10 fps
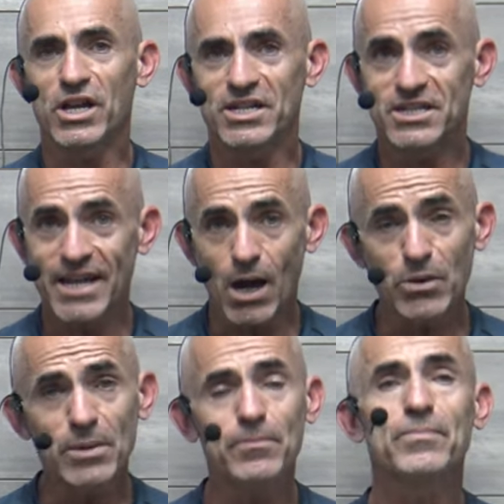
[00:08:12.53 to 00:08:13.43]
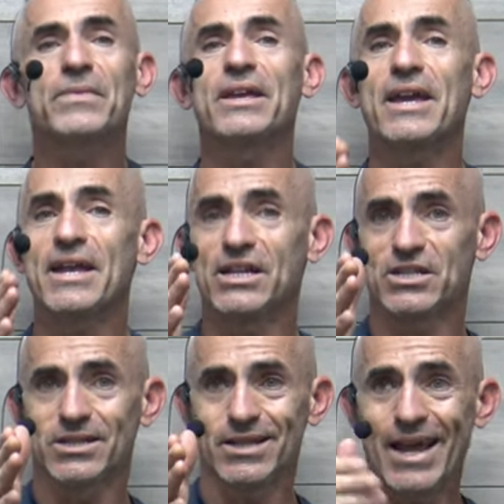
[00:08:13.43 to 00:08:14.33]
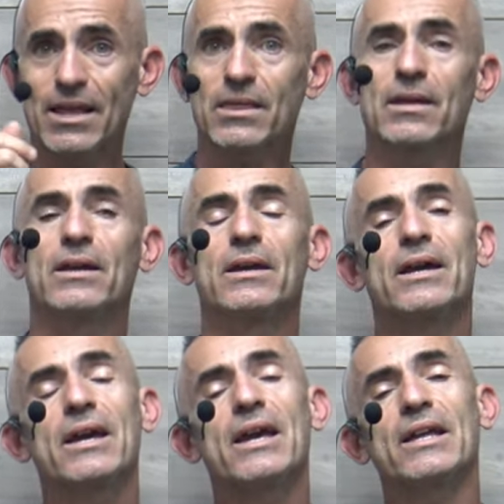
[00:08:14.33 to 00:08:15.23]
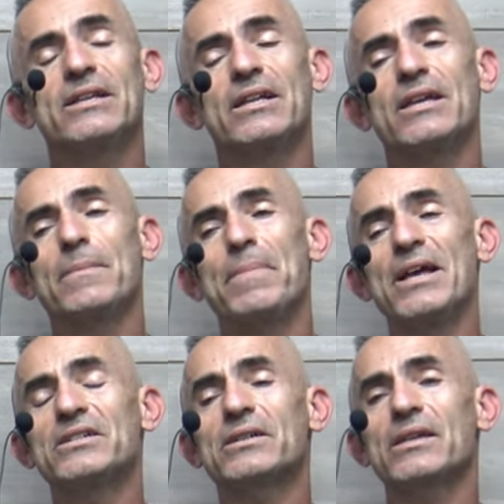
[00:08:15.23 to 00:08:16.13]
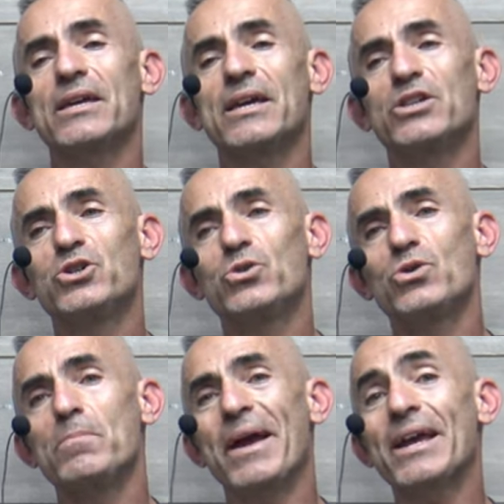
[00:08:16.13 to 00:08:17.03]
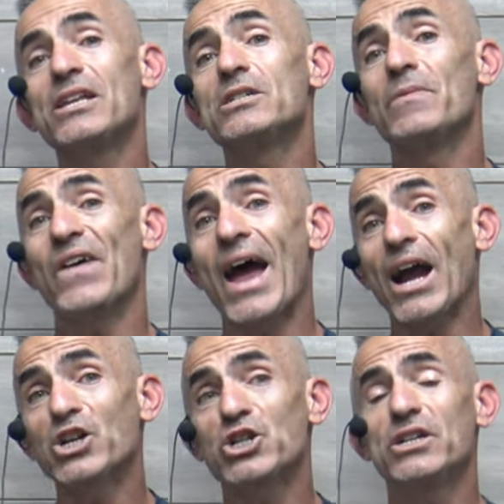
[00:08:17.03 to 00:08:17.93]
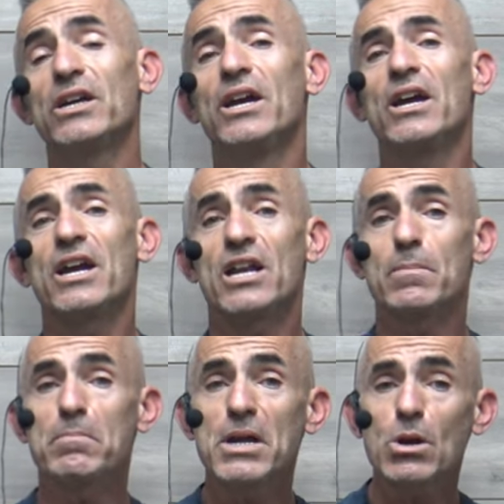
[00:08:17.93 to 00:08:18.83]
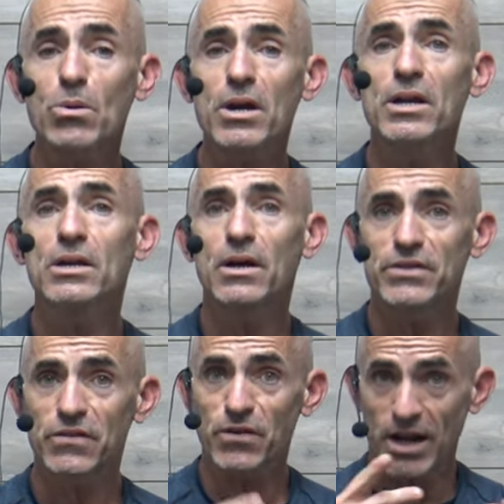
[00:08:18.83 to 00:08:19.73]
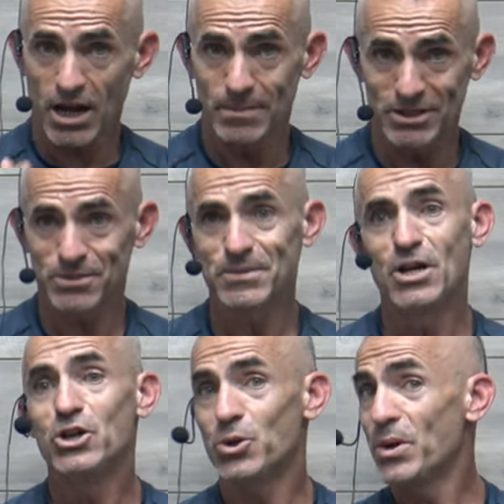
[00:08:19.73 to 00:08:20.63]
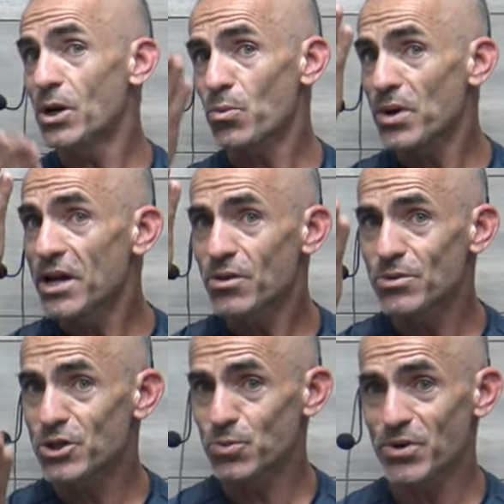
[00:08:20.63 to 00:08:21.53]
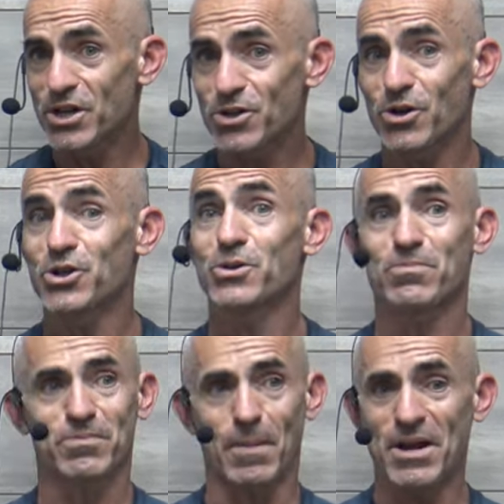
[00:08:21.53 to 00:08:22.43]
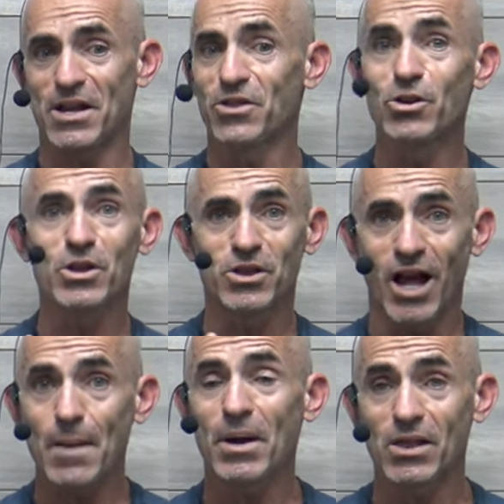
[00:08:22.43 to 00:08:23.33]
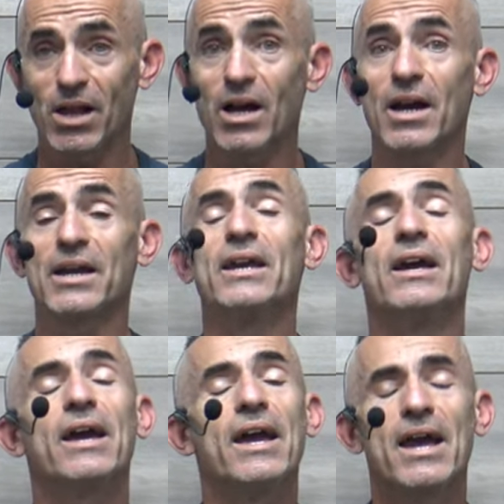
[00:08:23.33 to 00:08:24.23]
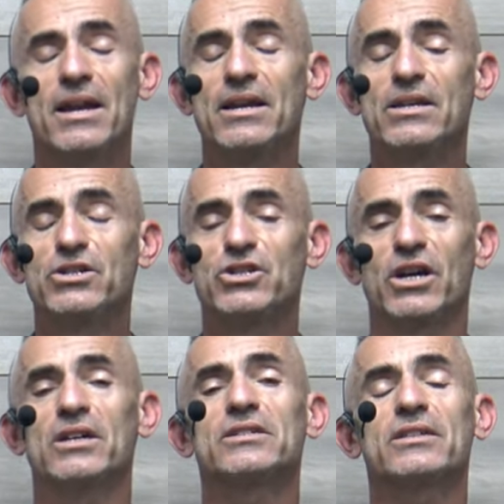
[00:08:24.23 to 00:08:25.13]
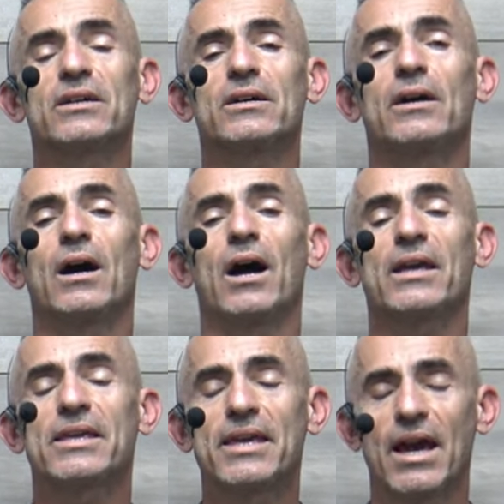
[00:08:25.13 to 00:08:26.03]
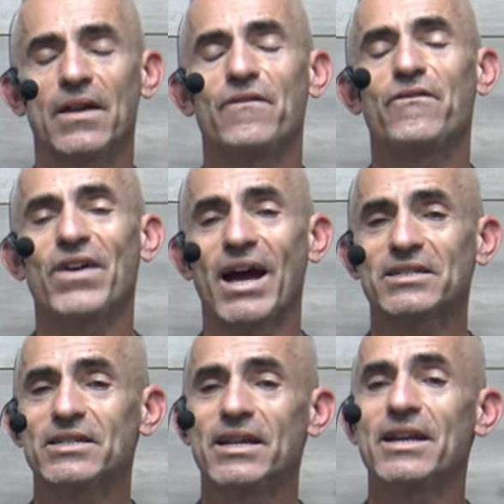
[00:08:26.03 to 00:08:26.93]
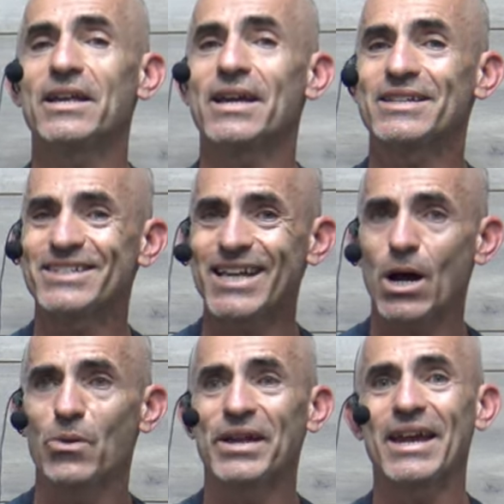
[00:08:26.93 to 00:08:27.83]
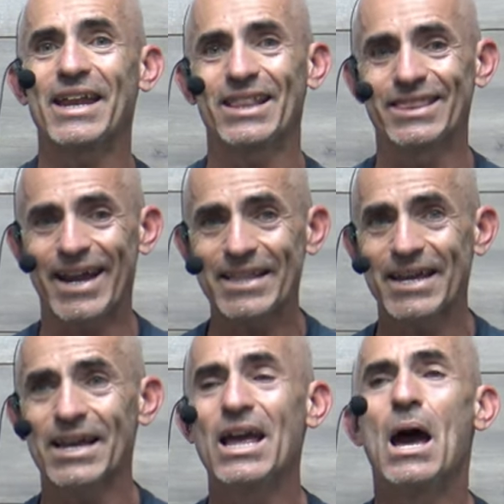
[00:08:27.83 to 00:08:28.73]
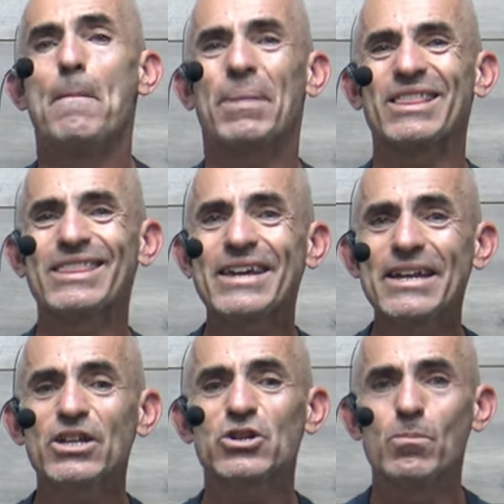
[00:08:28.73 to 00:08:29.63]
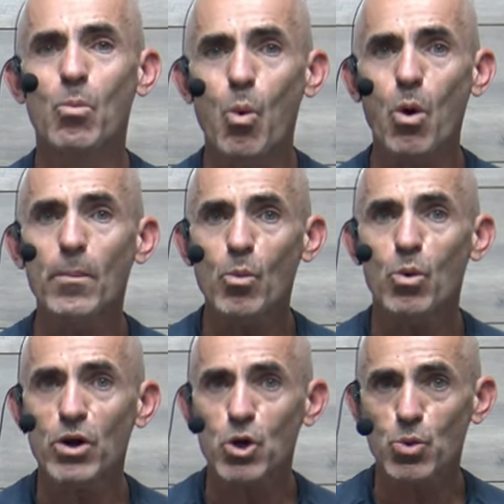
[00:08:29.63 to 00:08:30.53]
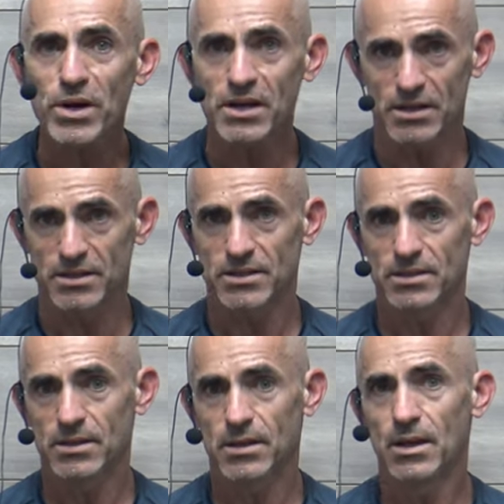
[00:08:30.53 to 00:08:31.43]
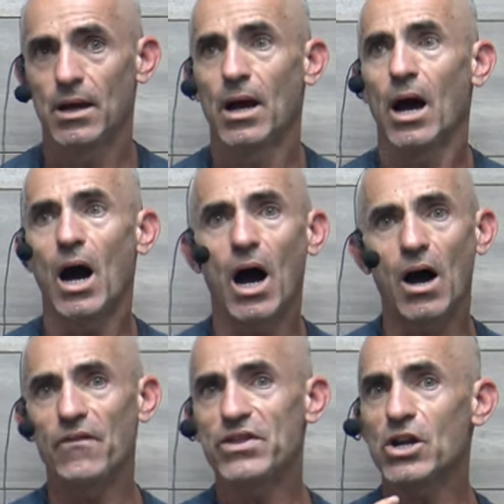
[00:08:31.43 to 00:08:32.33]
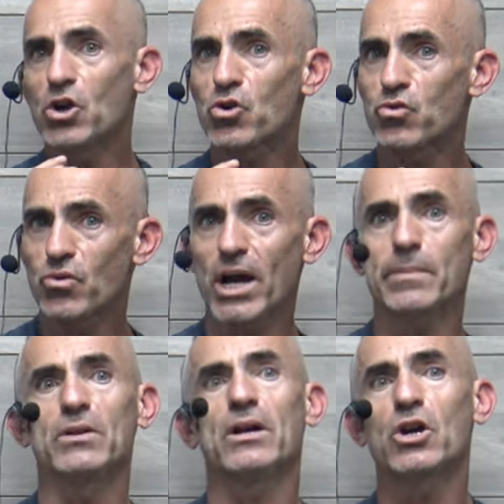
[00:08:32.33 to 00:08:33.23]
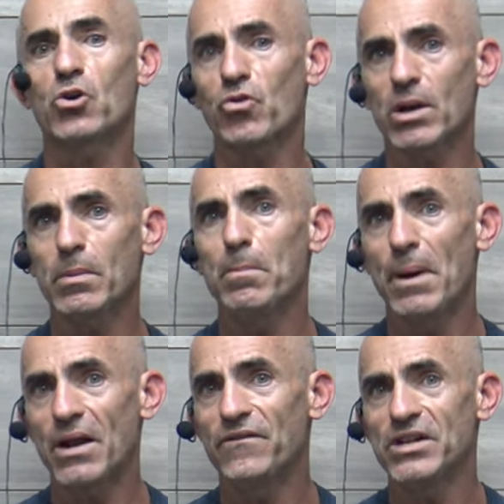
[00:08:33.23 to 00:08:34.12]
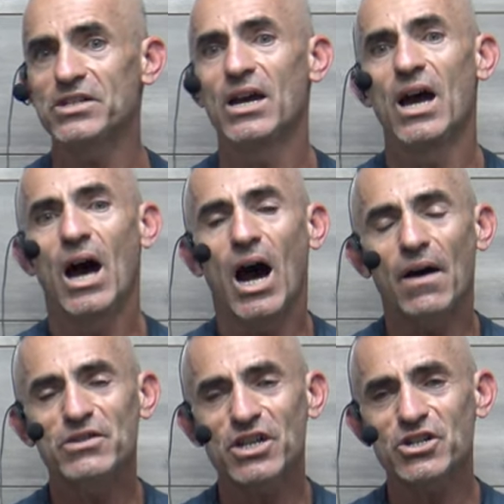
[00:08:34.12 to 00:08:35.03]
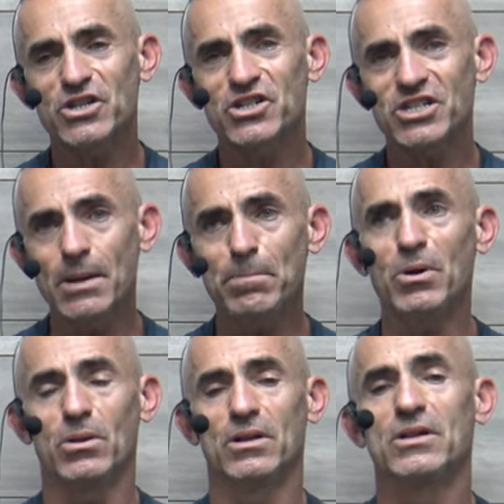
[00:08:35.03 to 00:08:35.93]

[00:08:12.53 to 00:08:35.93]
astounding in its length, in basically into the mechanism of action in a myriad of different ailments. So we could read through this research, I mean, literally line by line, and it is just, again, fascinating, astounding, and enlightening, but leading to more and more credence of the incredible, incredible benefits of such a simple,